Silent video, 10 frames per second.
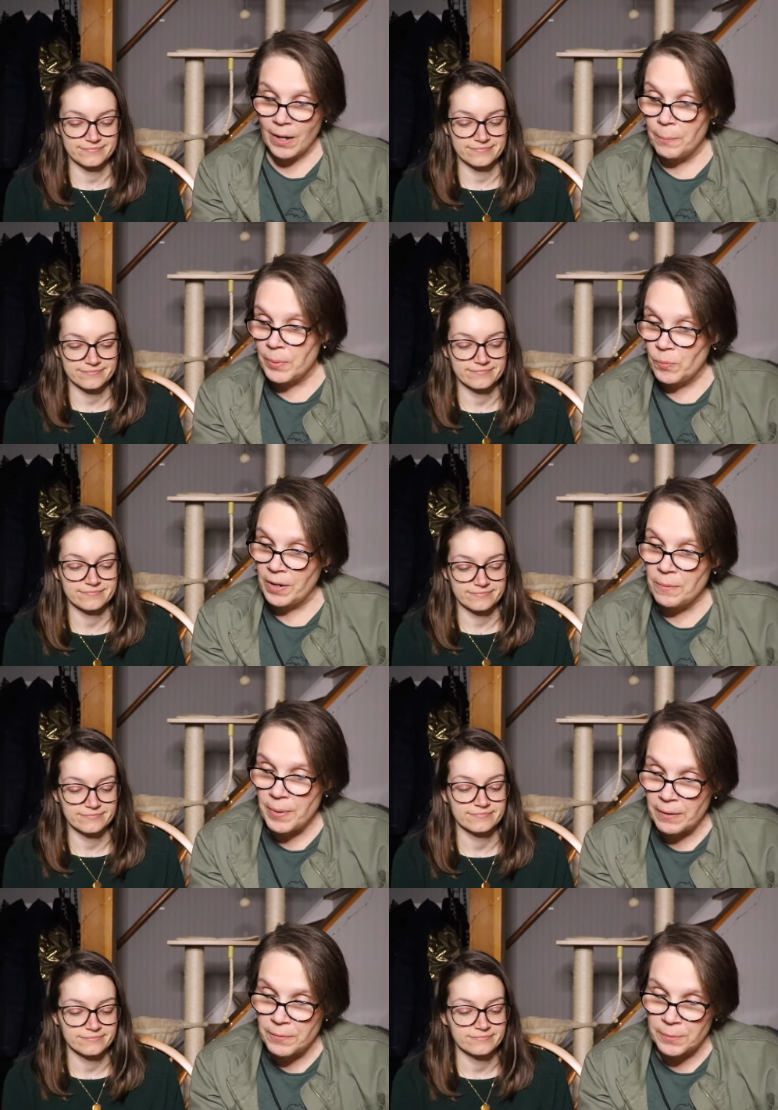Speaker 1: up in one of the
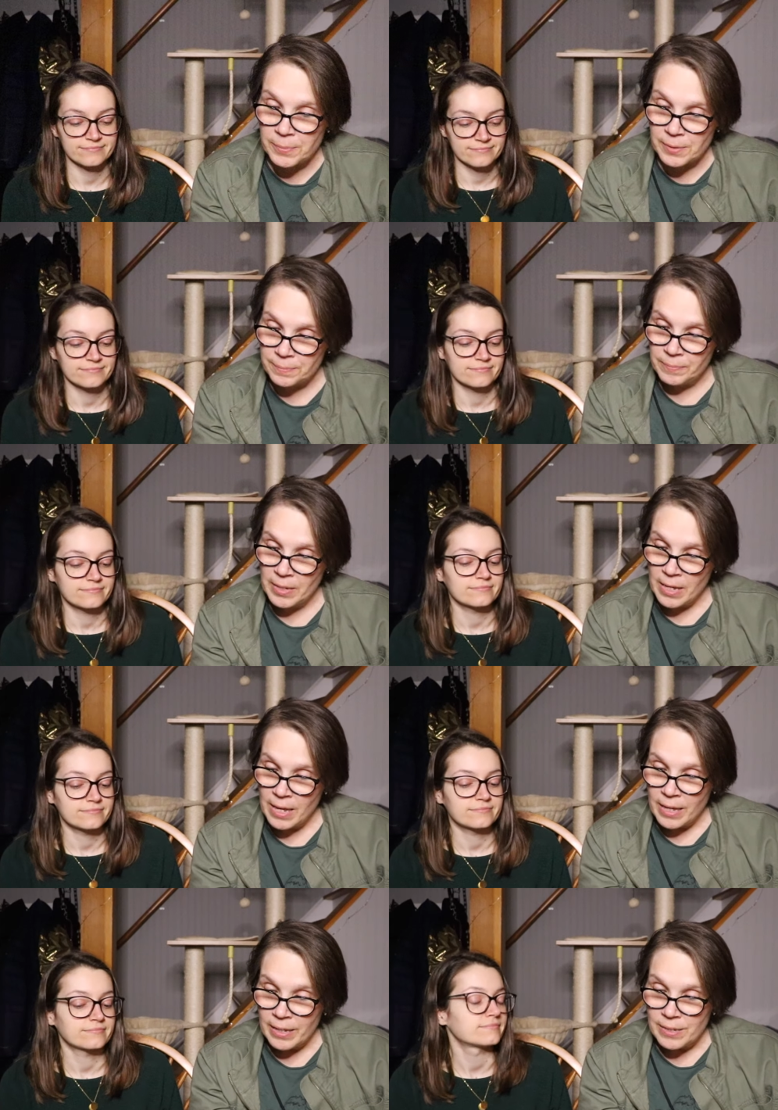bedrooms.
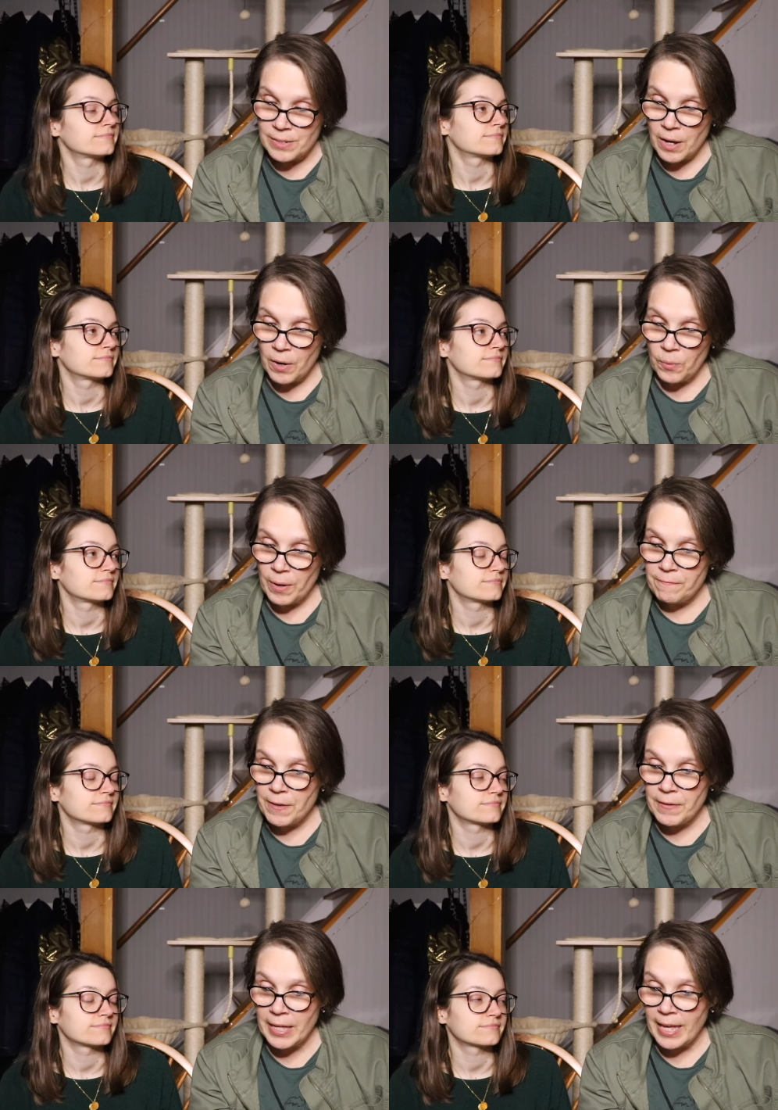So
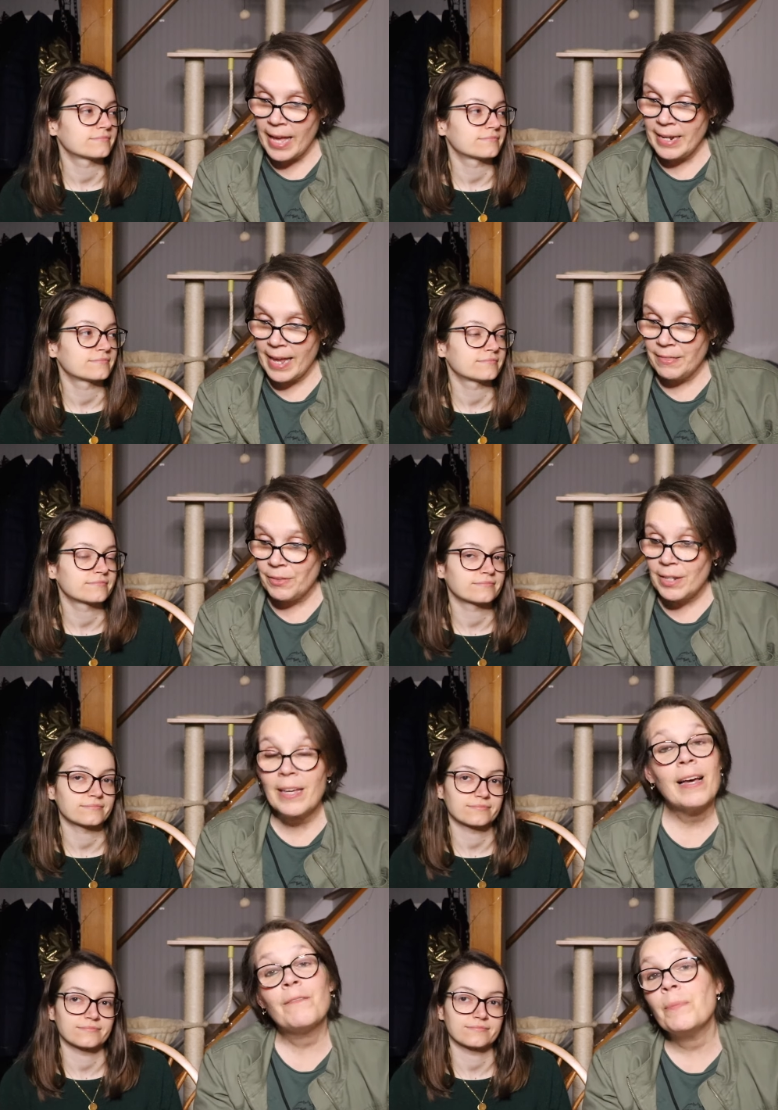Vivek and
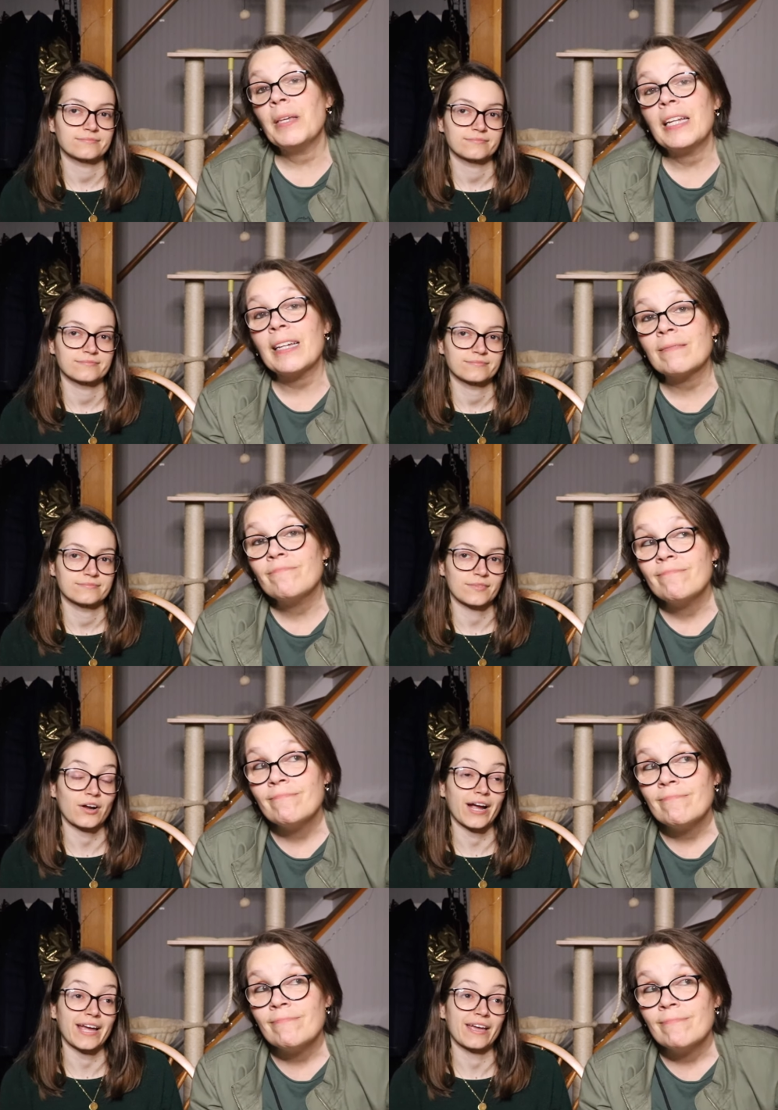Anthony have a meeting.
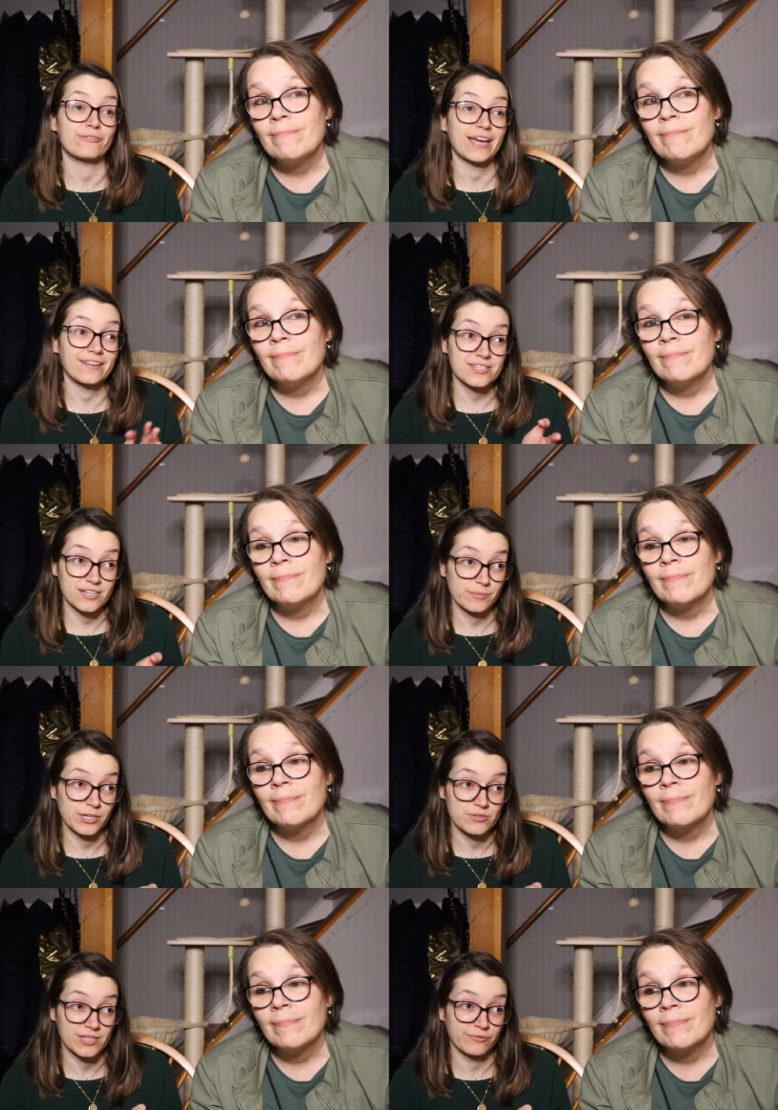All right. If
Speaker 2: Kayla's going to be
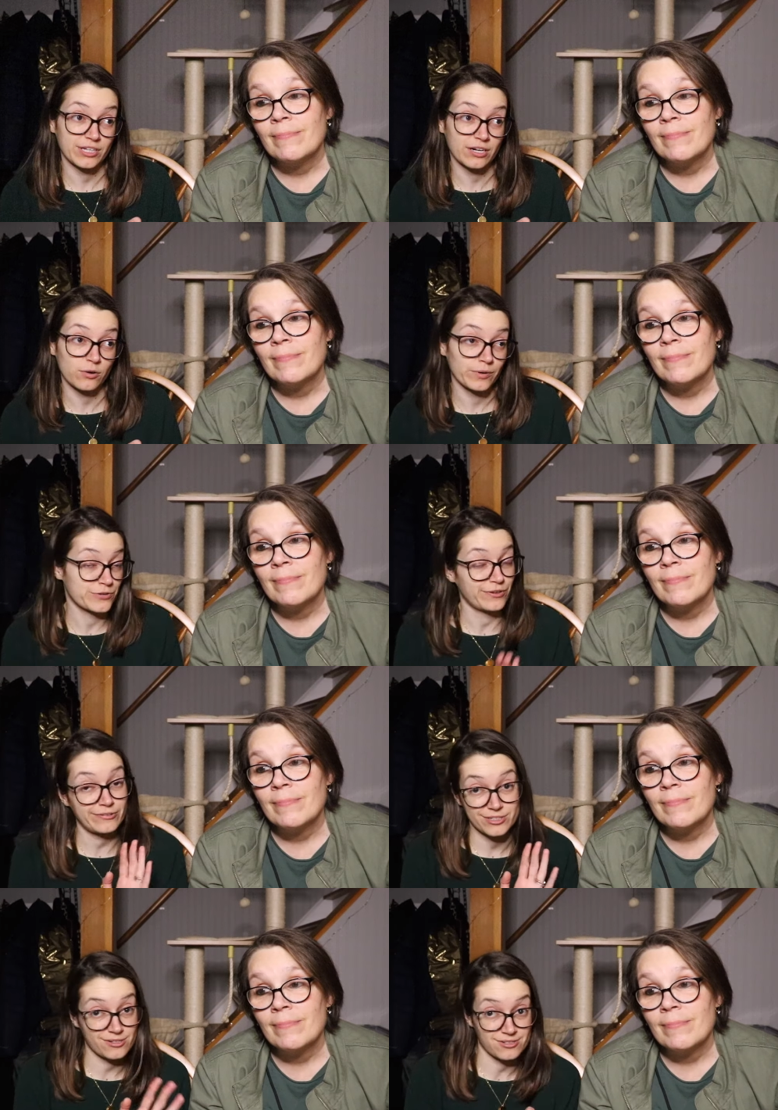using the veto, which
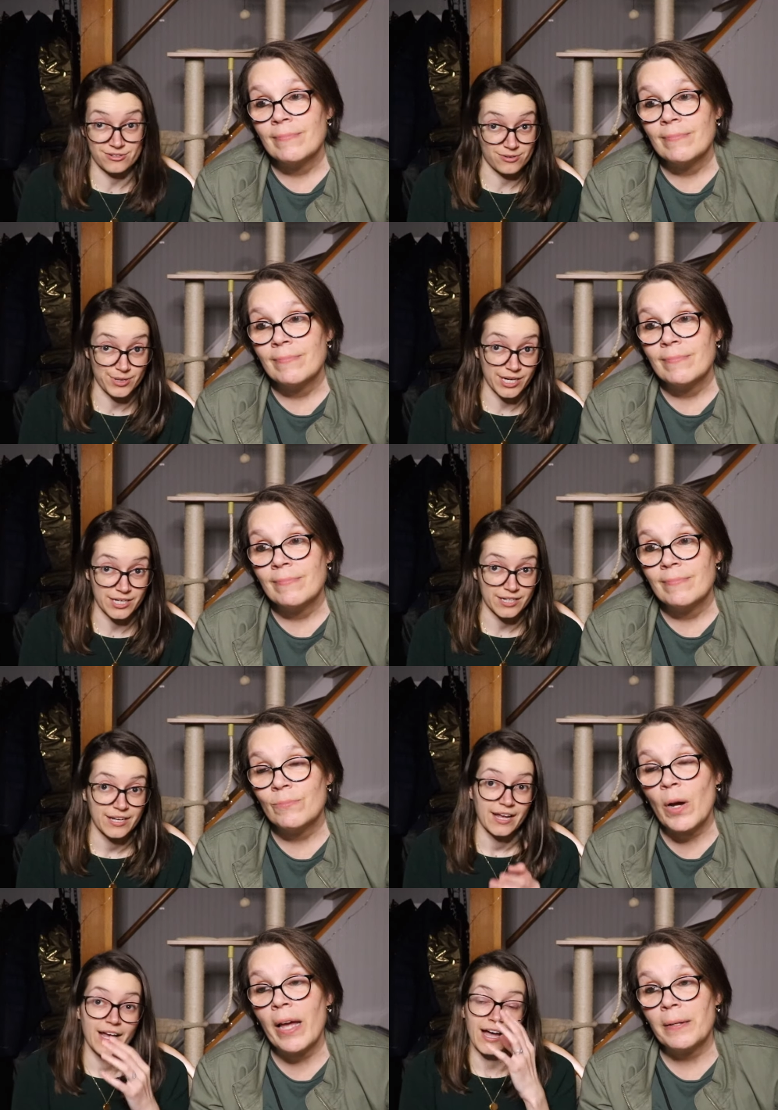Vivek doesn't know yet.
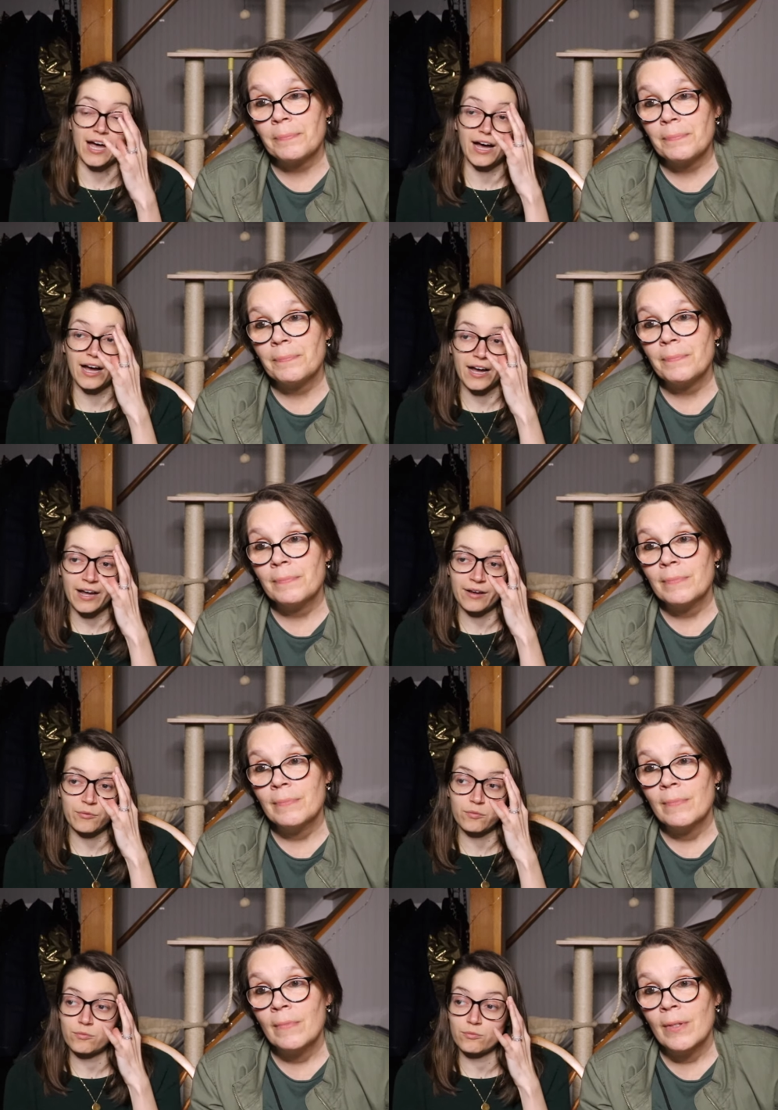Right. Uh,
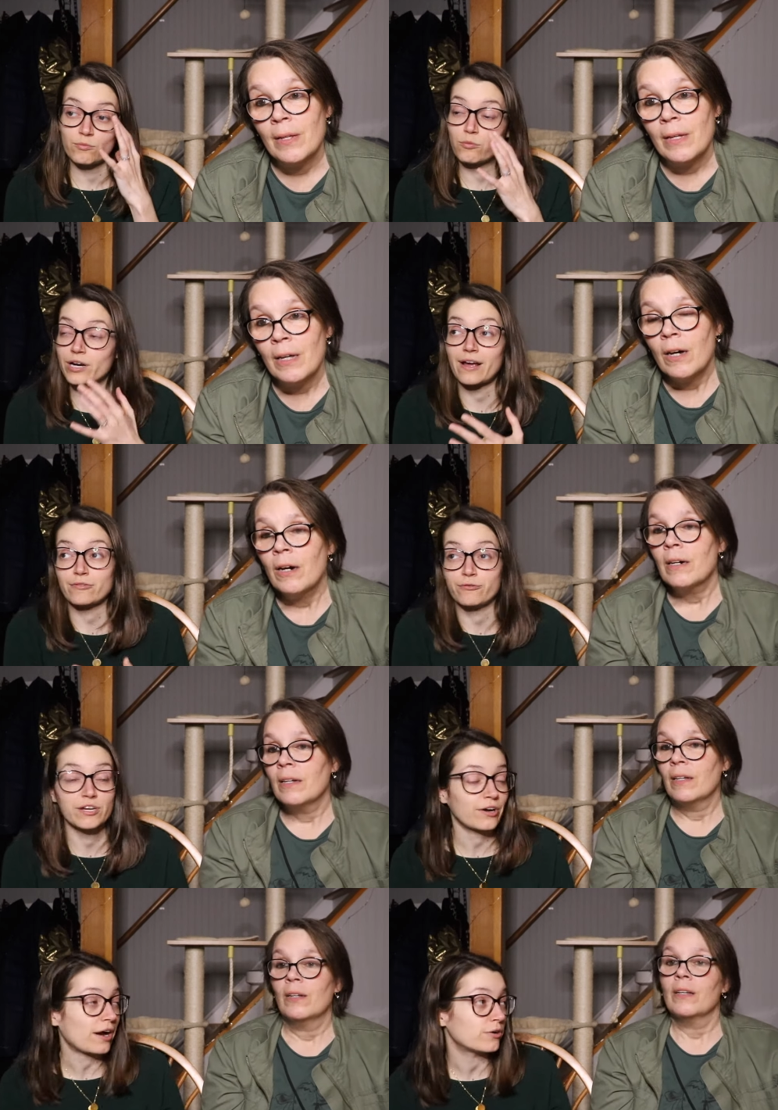we're gonna have to
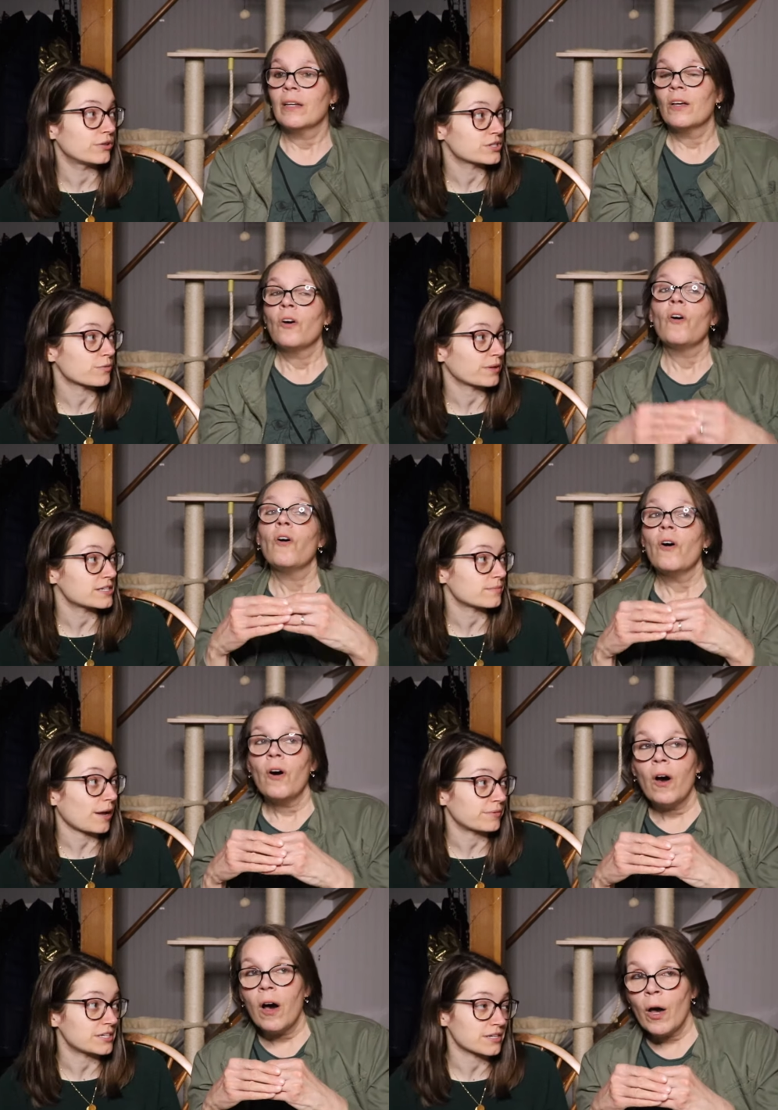figure out who this replacement
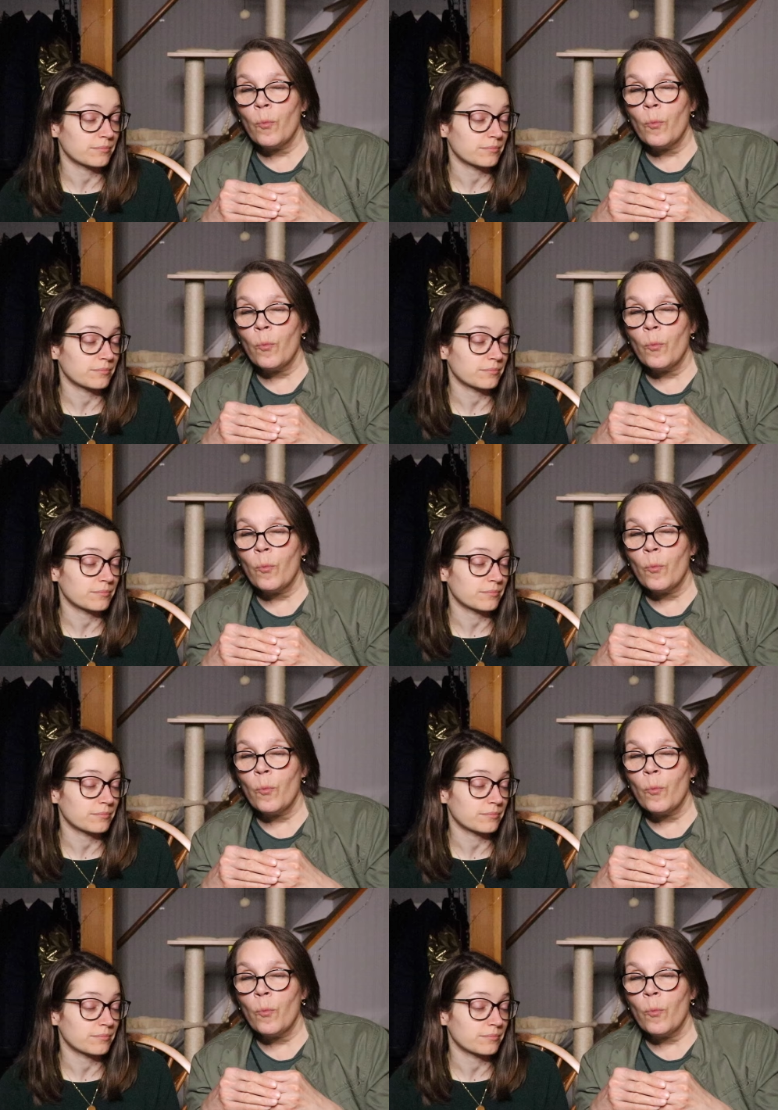nominee is. I